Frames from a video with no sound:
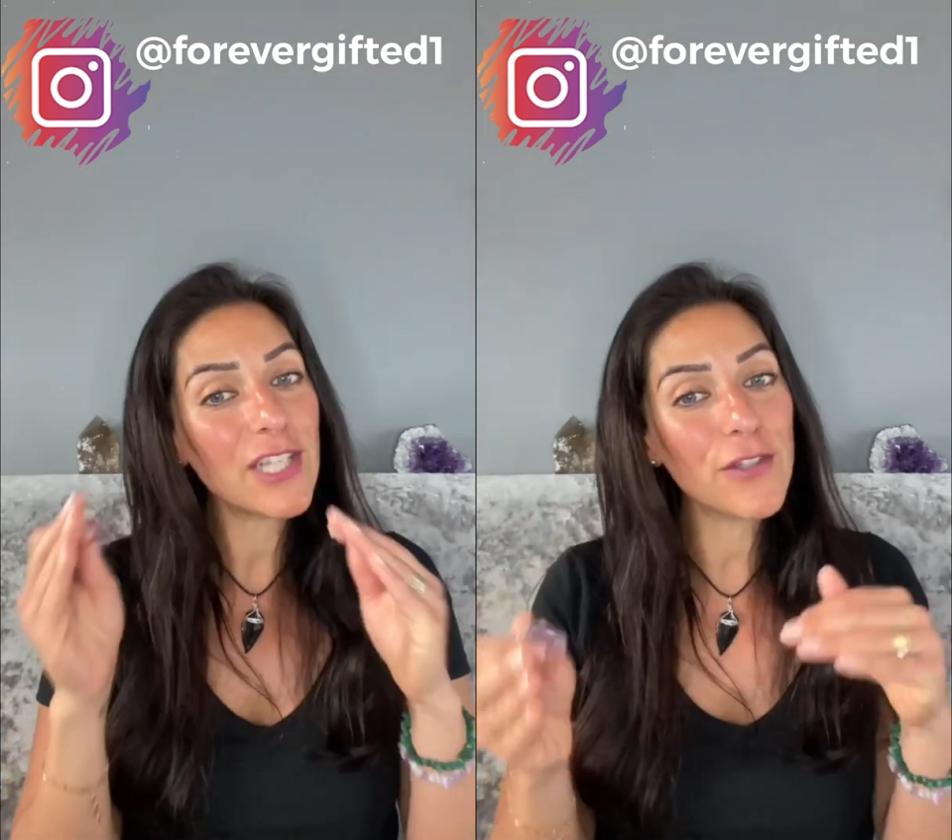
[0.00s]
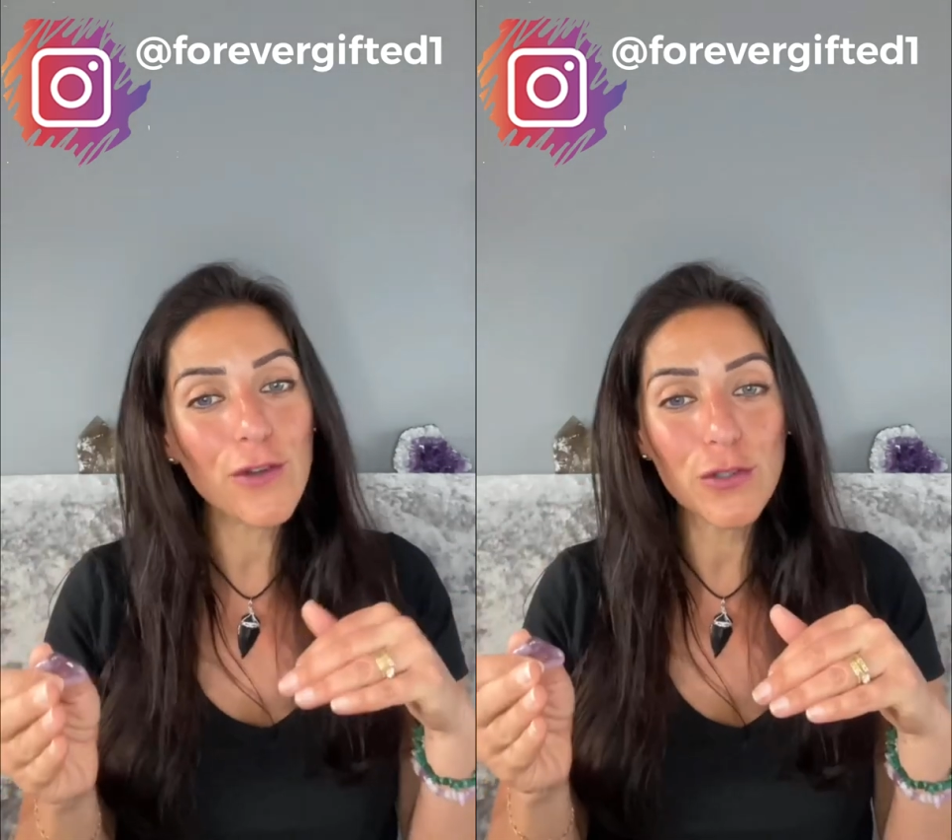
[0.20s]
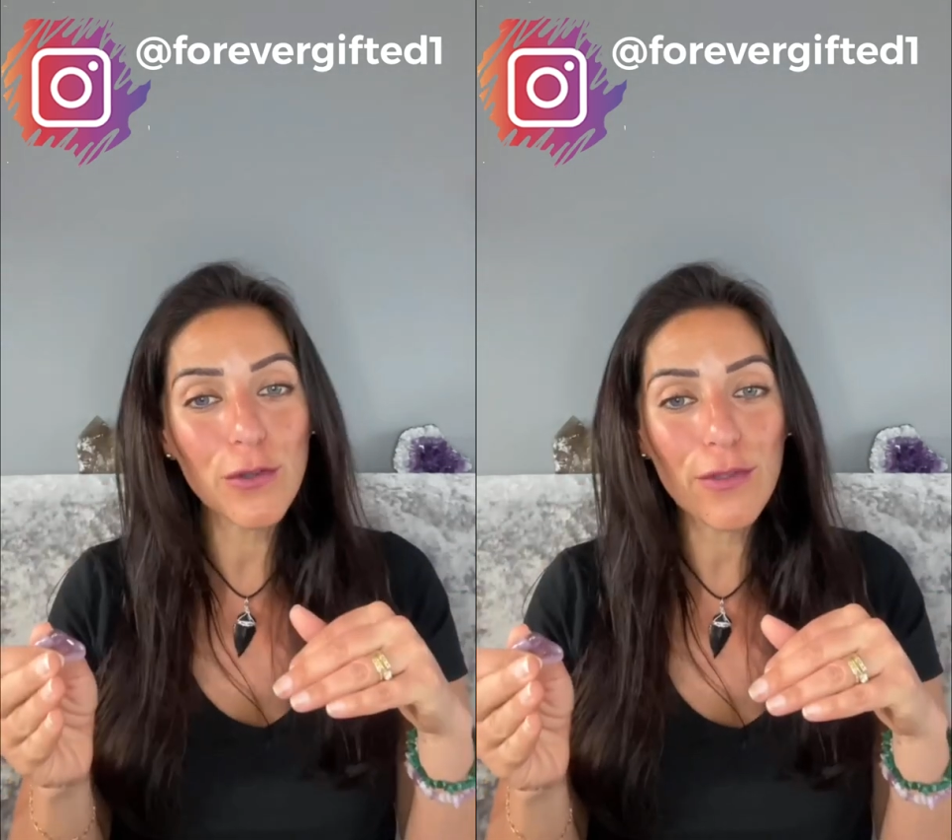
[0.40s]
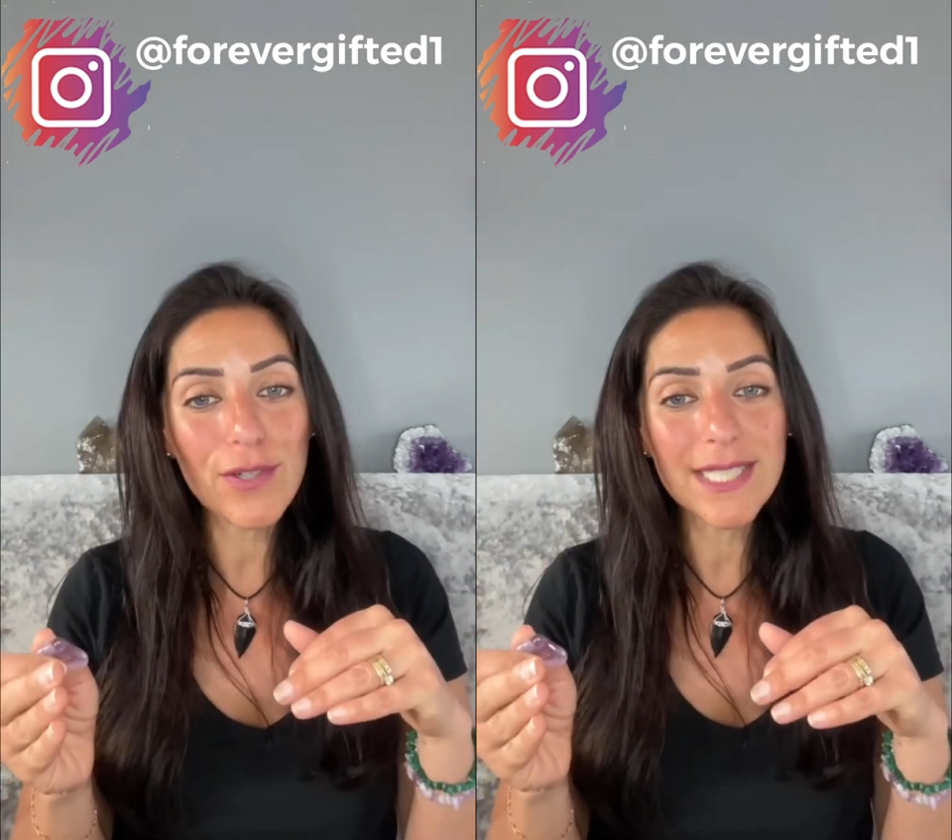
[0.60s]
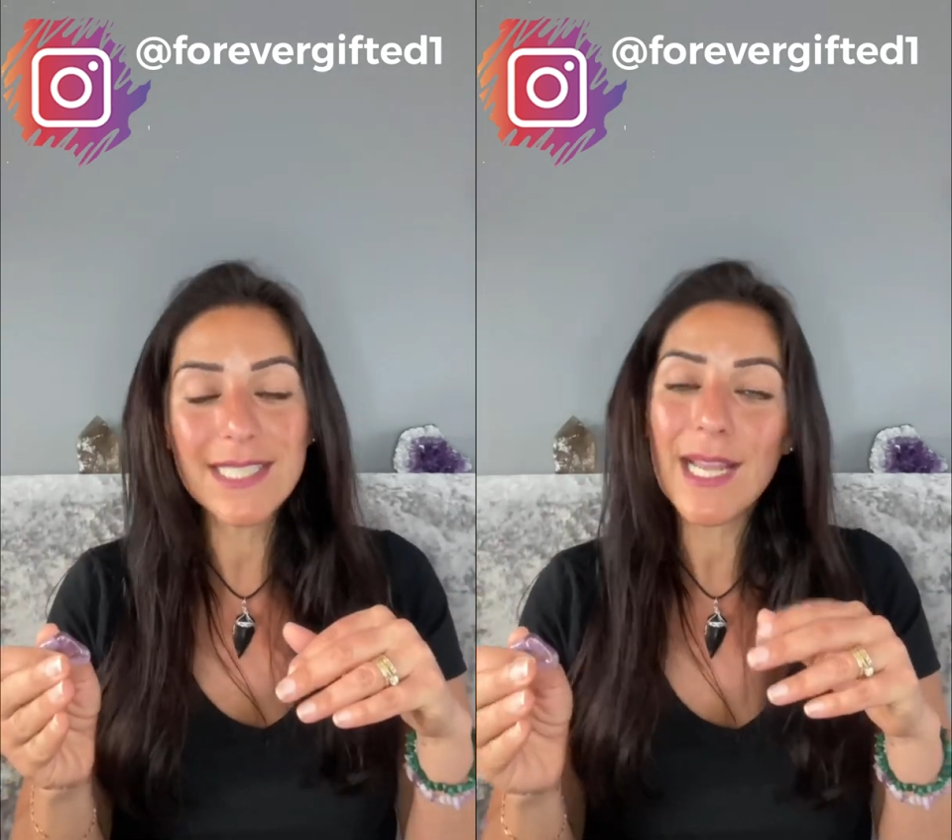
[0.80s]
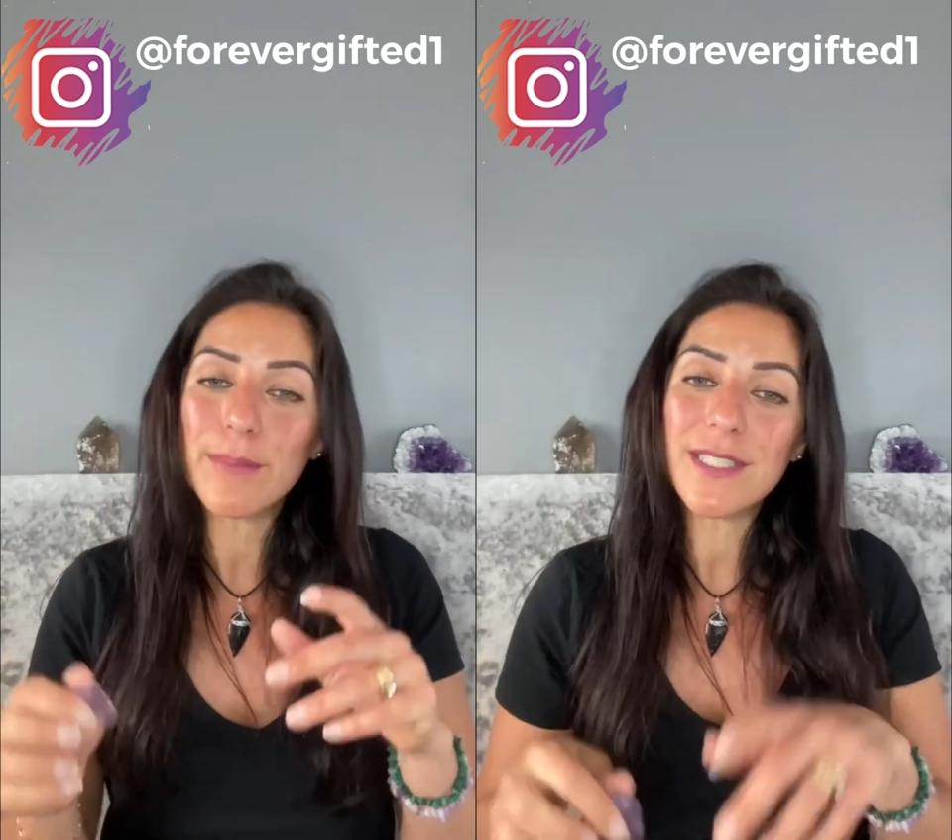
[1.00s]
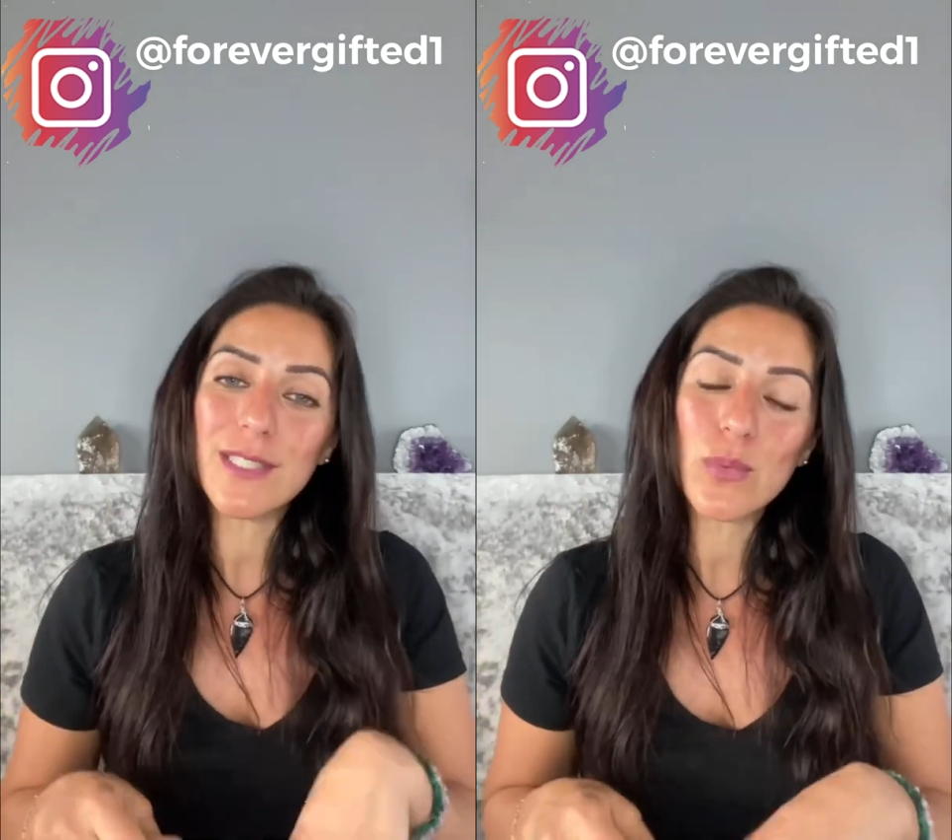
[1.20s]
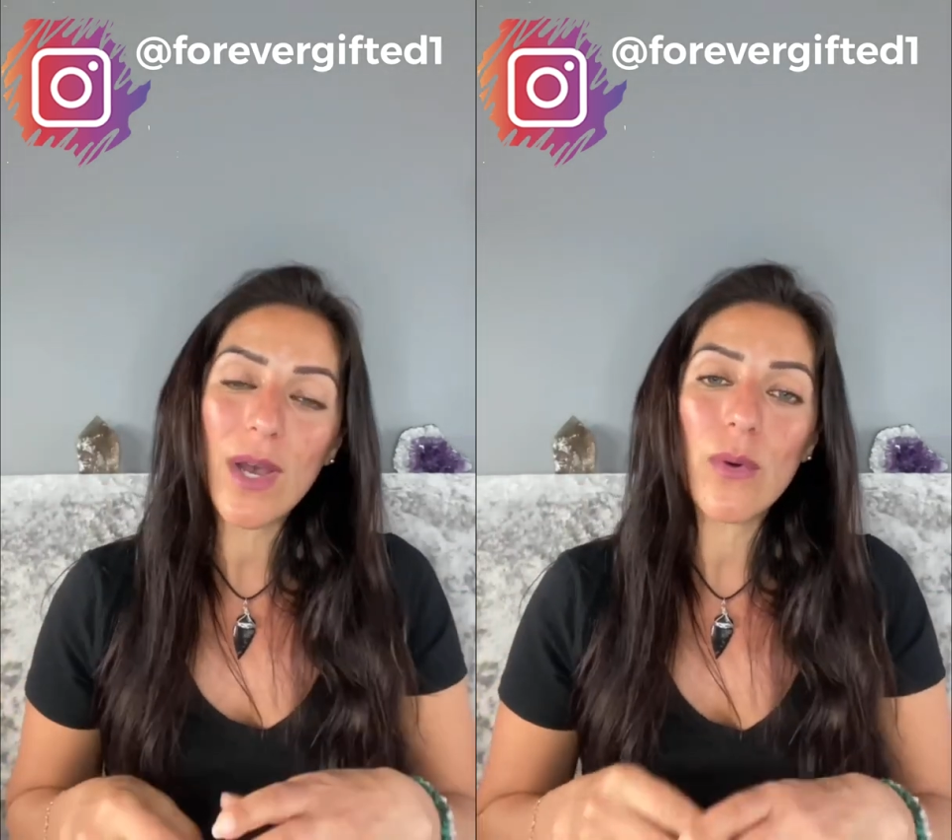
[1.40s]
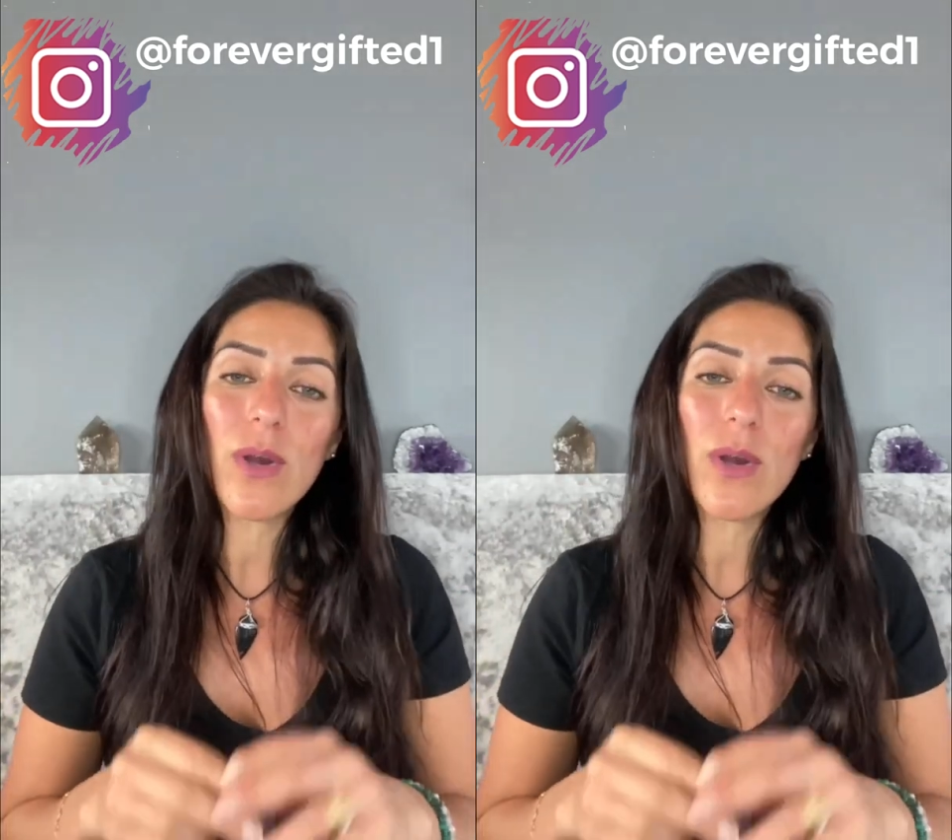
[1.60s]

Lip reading: you've got your 3 steps as well: